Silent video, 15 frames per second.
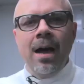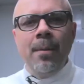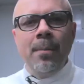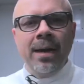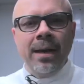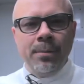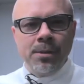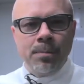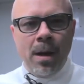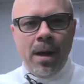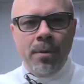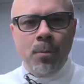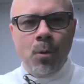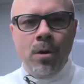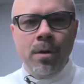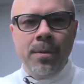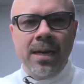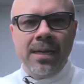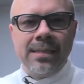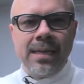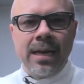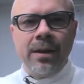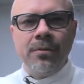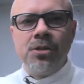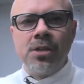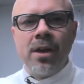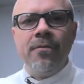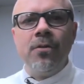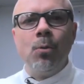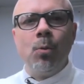Hi, my name is Bobby Moore. I'm the executive
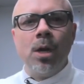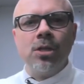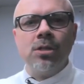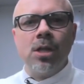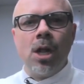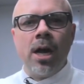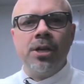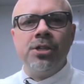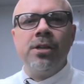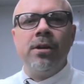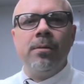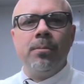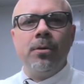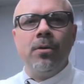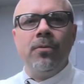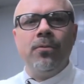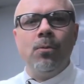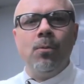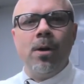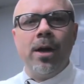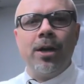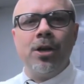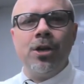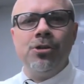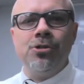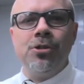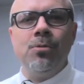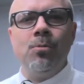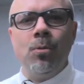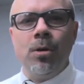chef of the Willows Lodge here in beautiful wine
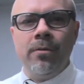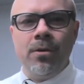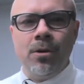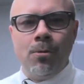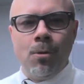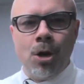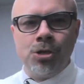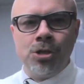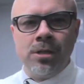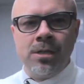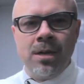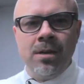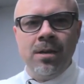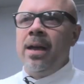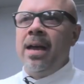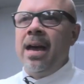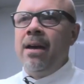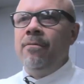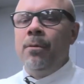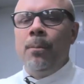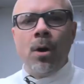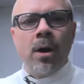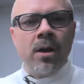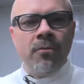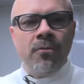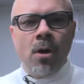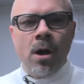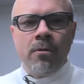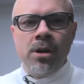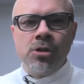country, Woodinville, Washington. We have the Barking
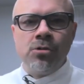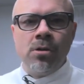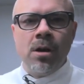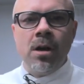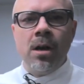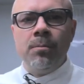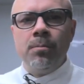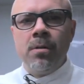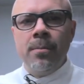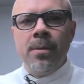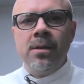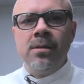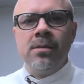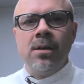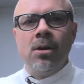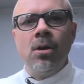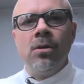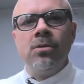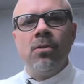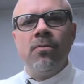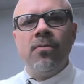Frog restaurant on premise and also